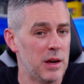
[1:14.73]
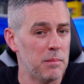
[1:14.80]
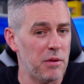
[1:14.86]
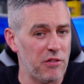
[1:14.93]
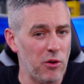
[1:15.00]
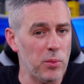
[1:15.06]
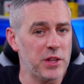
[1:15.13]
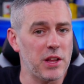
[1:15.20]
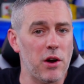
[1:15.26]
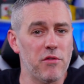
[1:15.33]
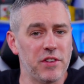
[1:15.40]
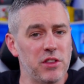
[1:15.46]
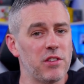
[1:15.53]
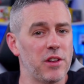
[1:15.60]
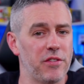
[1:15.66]
Before we
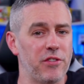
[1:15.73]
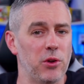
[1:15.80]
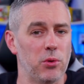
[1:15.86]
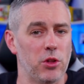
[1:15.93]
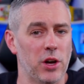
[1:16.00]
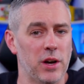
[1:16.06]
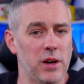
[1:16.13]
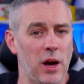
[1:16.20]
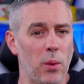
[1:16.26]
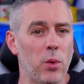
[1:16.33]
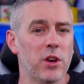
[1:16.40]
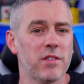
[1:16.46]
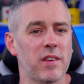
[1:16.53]
delve into the future, I want